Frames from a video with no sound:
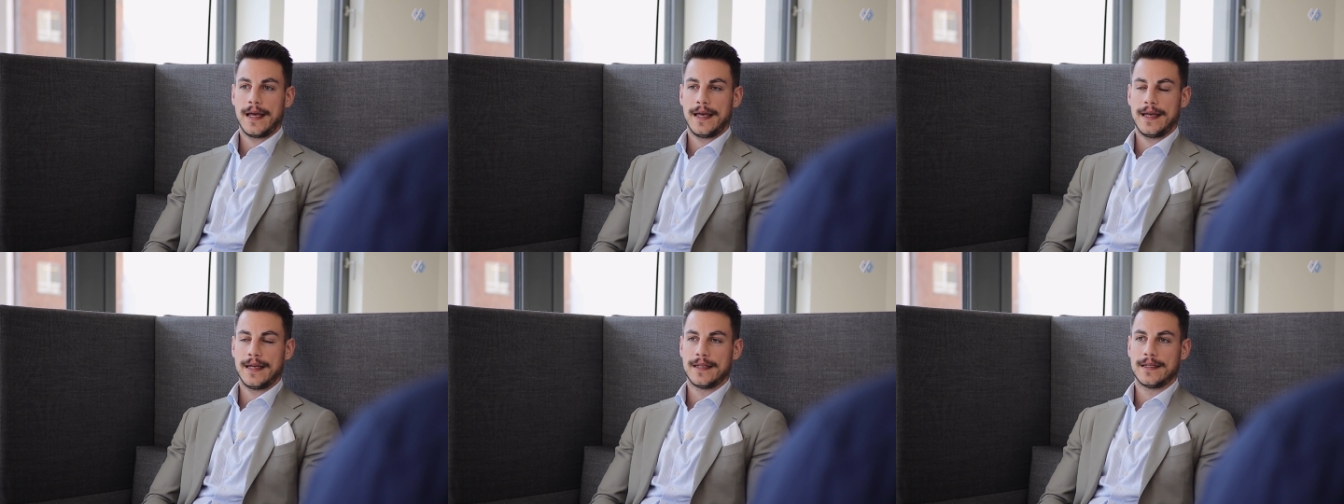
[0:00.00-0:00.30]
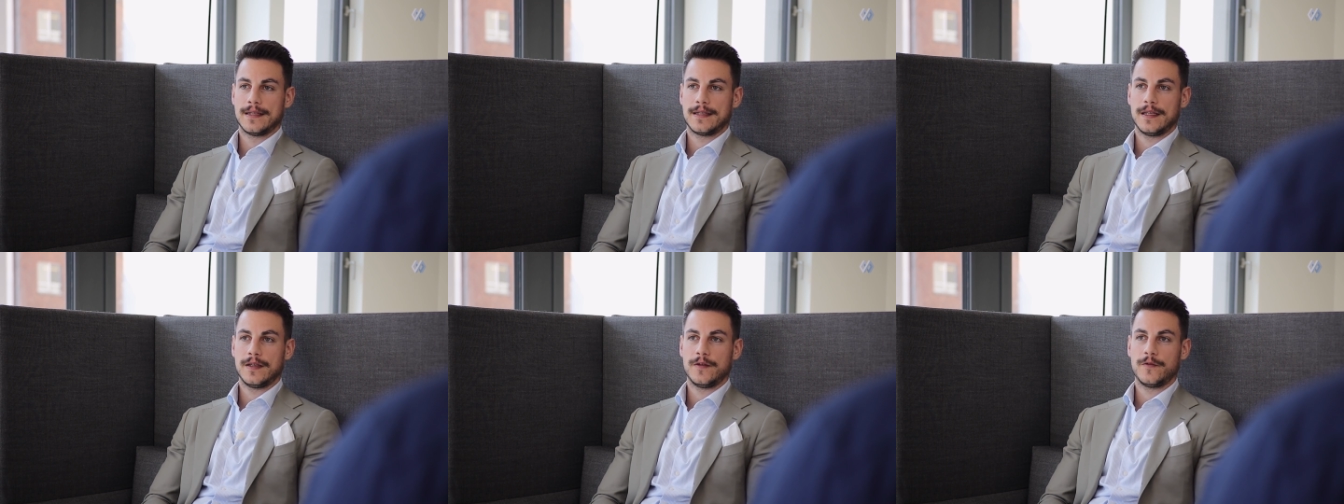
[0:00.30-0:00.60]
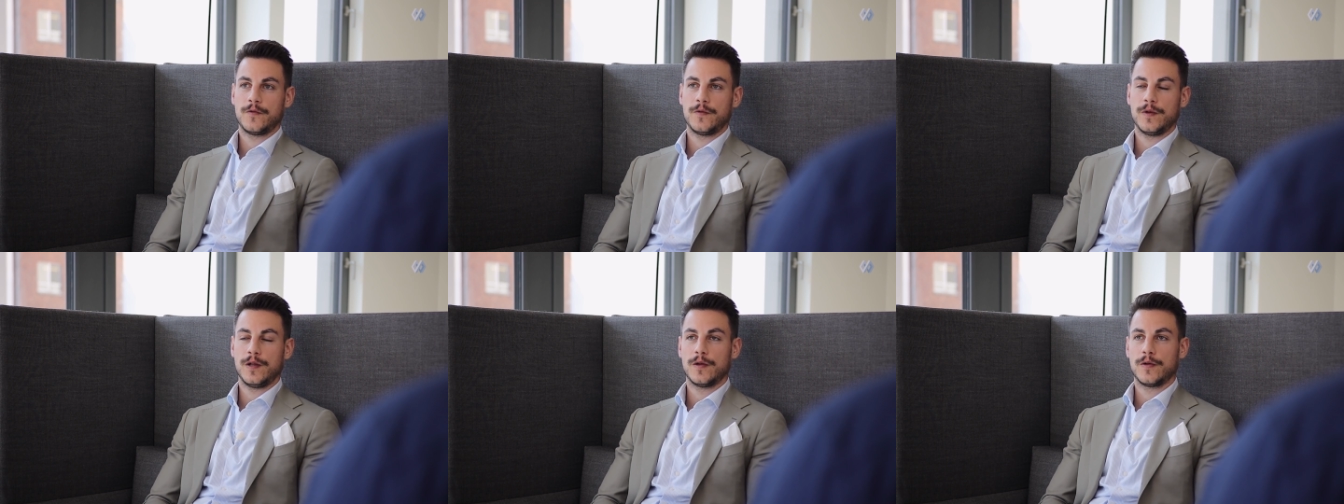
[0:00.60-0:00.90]
And
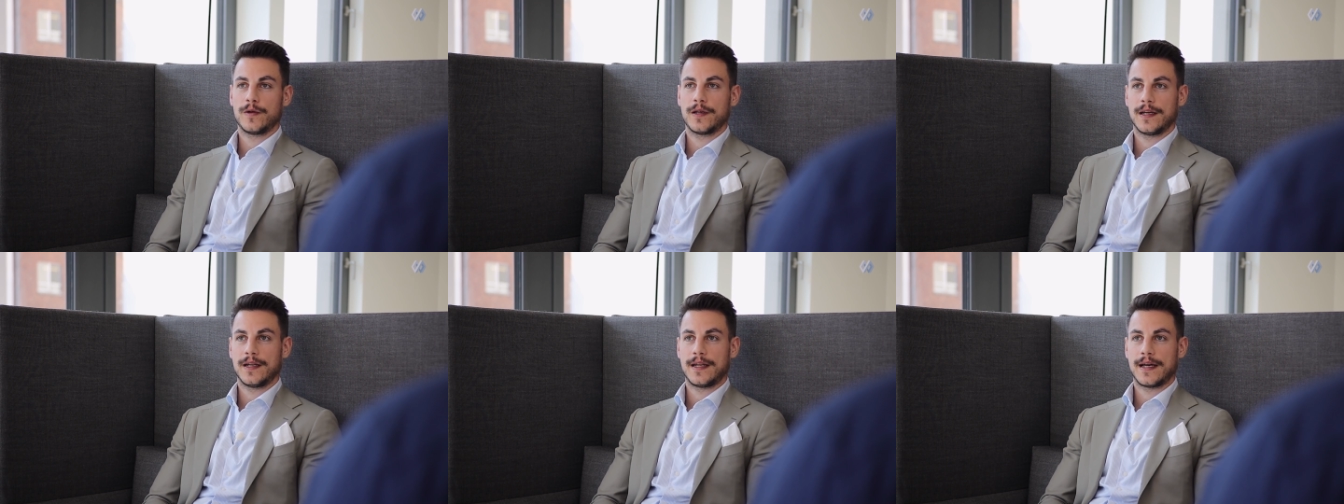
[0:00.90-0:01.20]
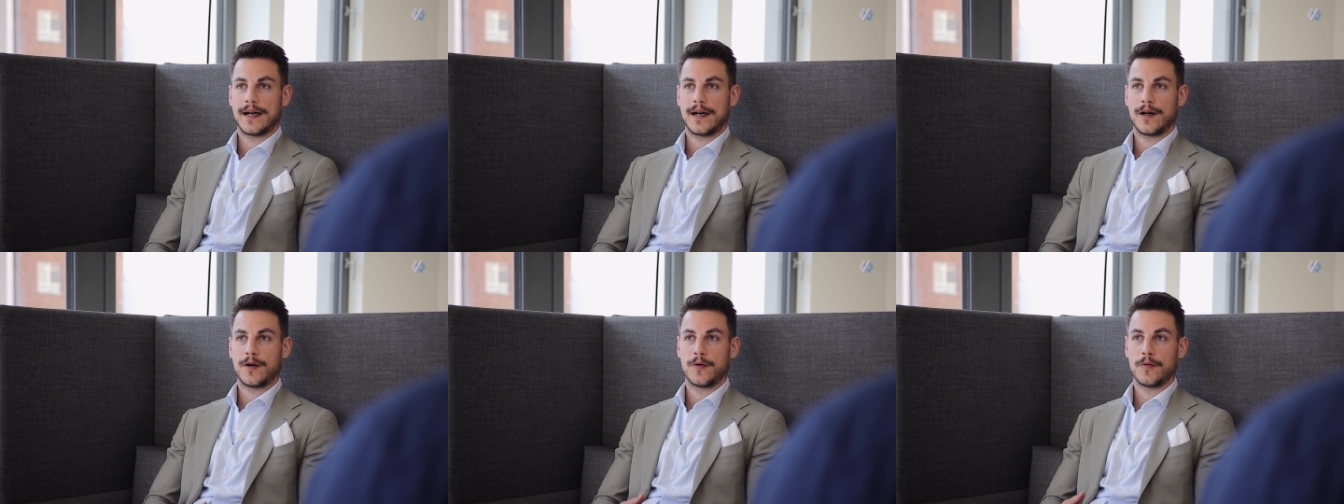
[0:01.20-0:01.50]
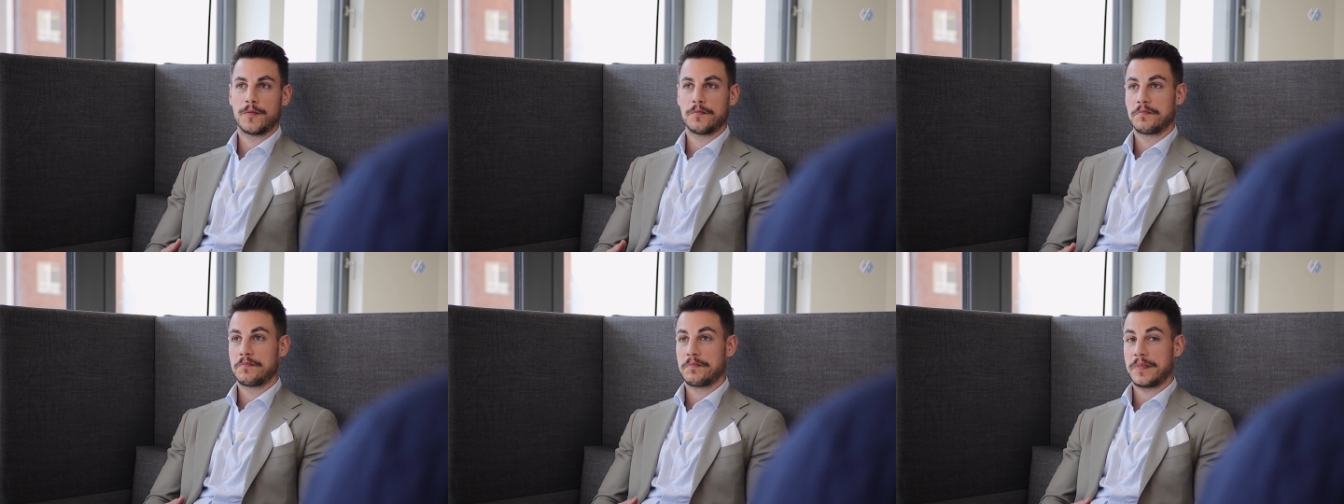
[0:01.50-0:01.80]
if we look at
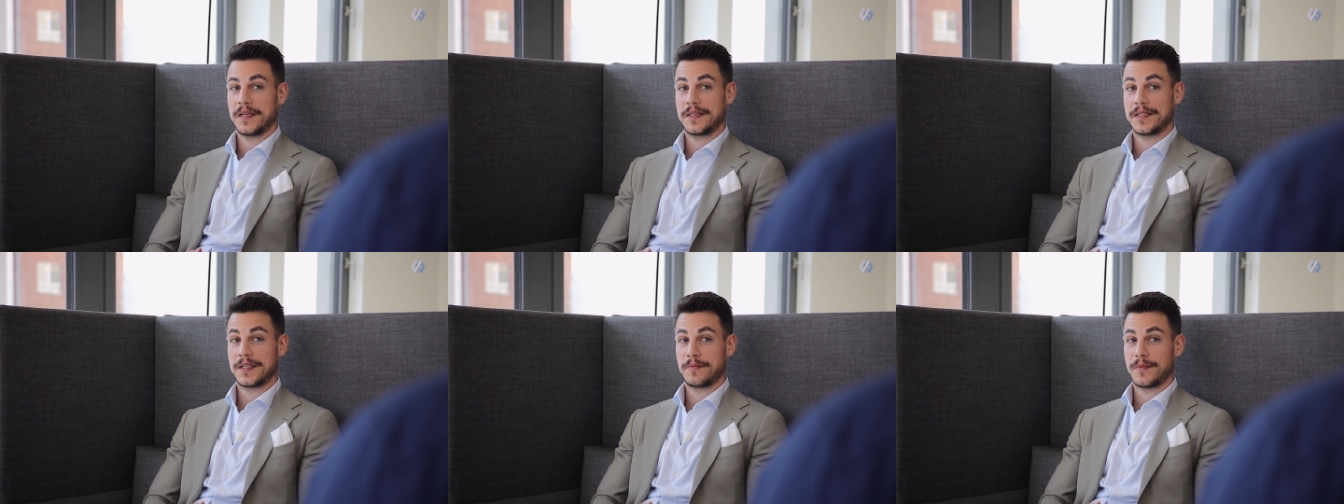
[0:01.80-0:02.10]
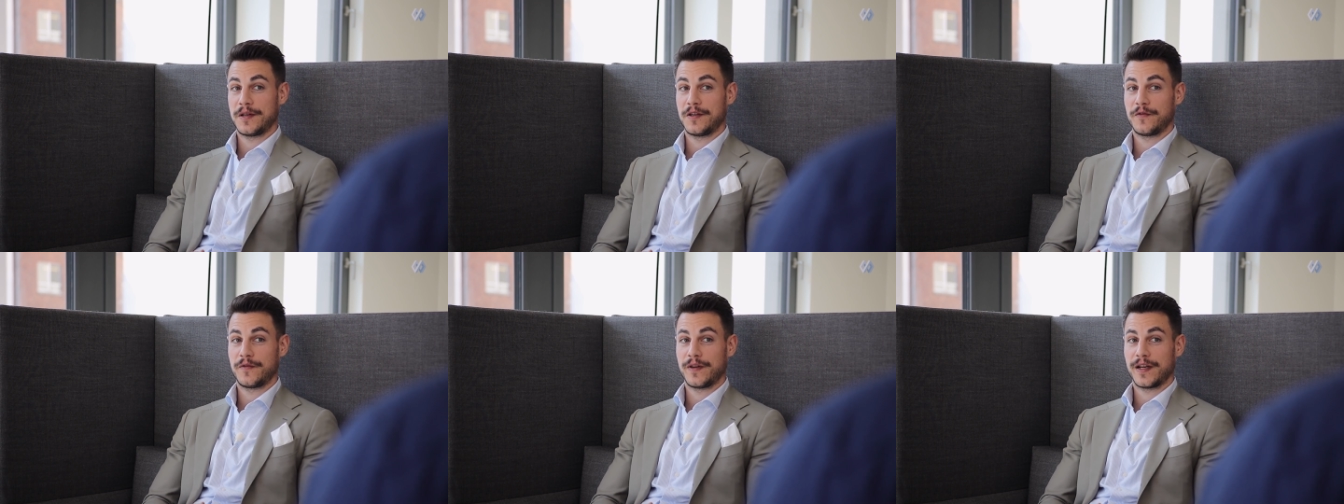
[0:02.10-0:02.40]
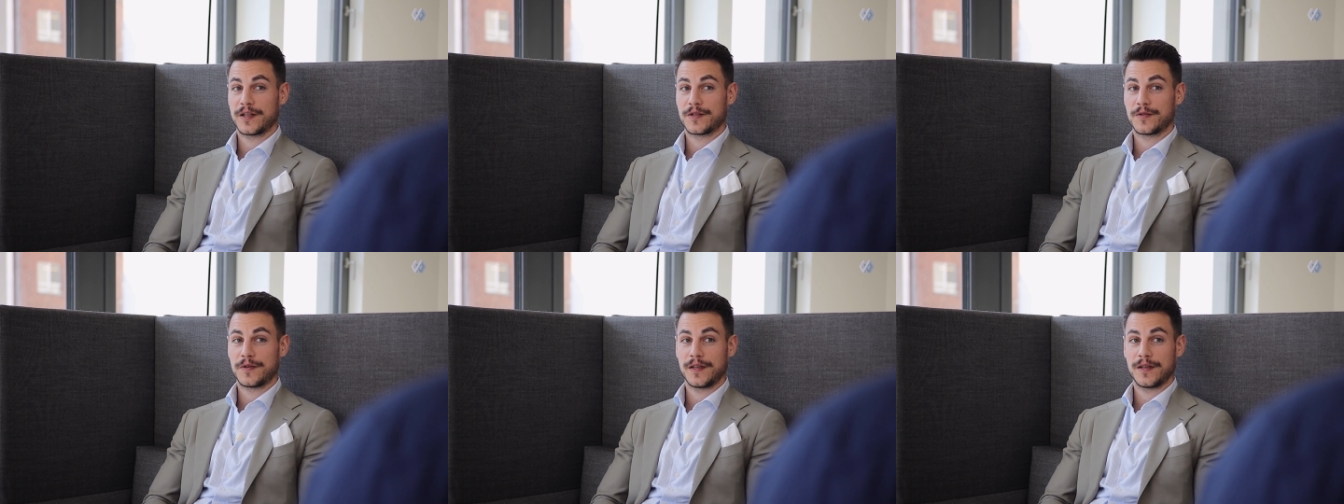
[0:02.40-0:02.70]
how basic
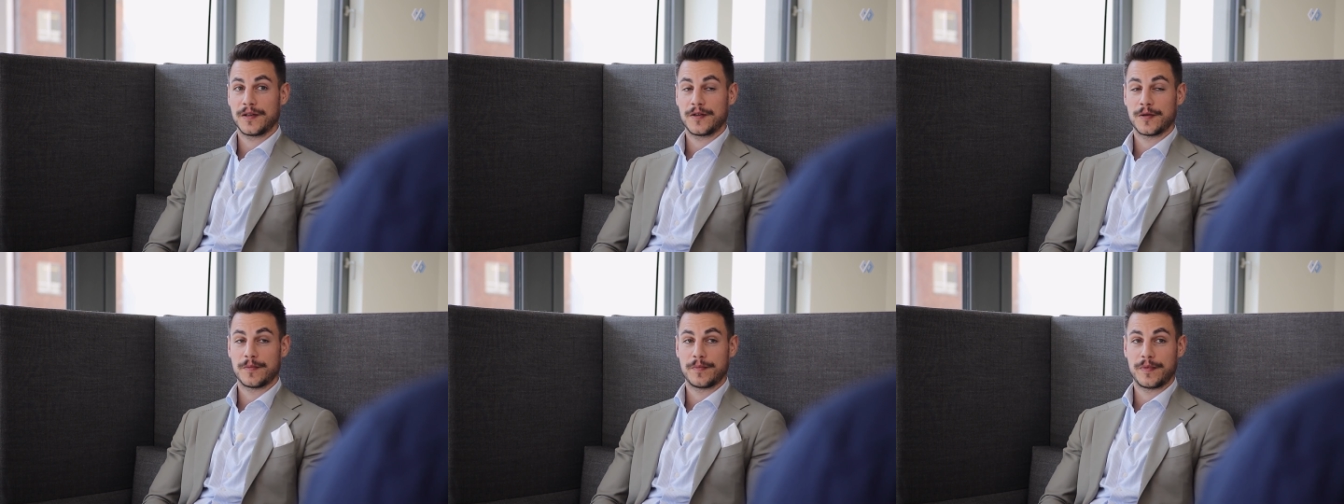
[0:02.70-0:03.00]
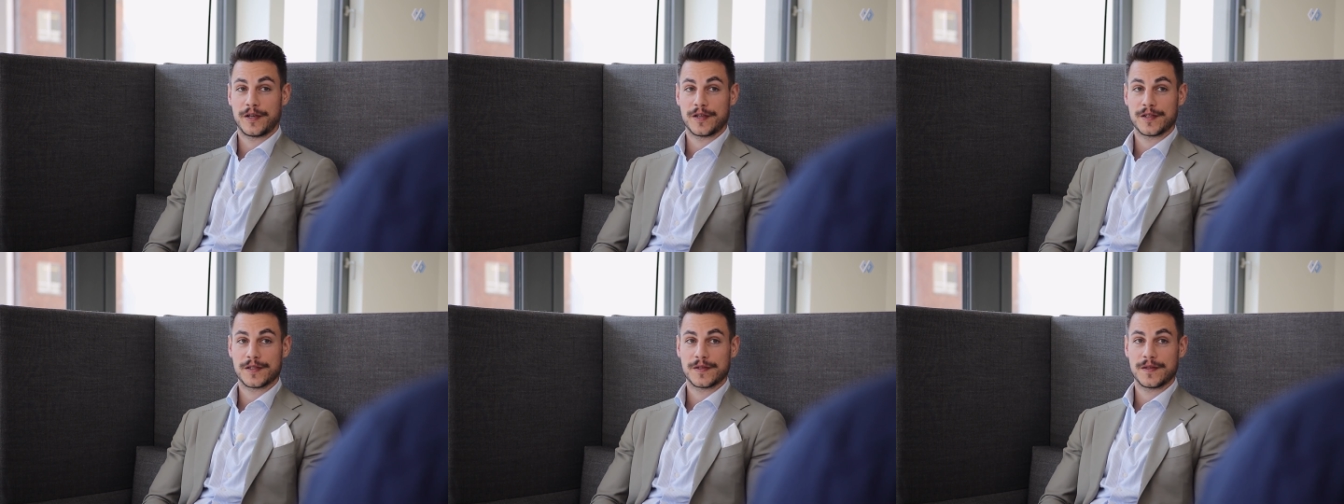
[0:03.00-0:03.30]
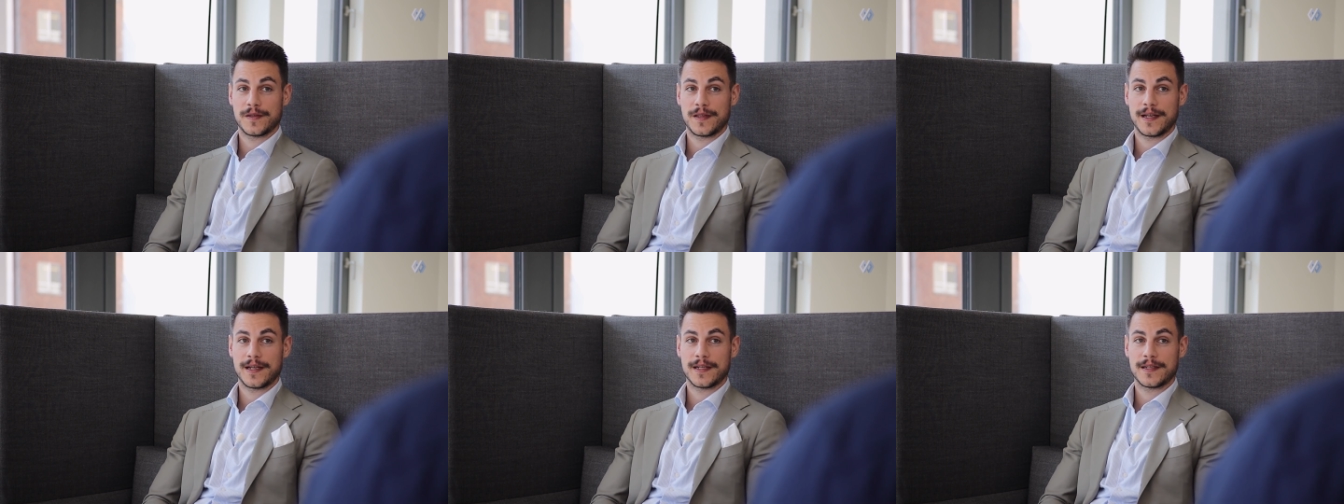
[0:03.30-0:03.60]
manufacturing compares
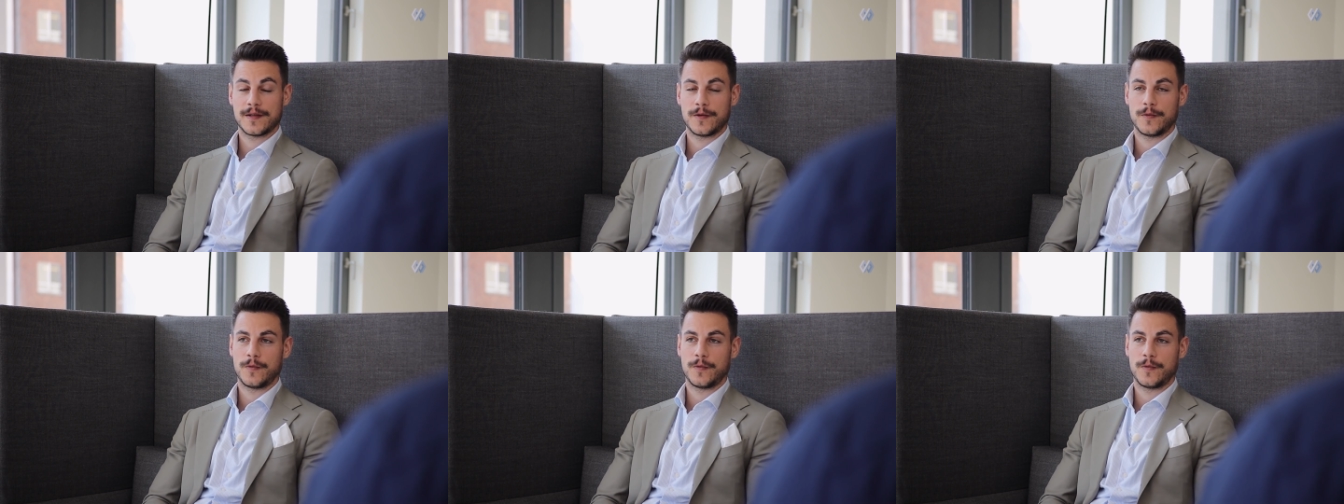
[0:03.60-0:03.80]
to that,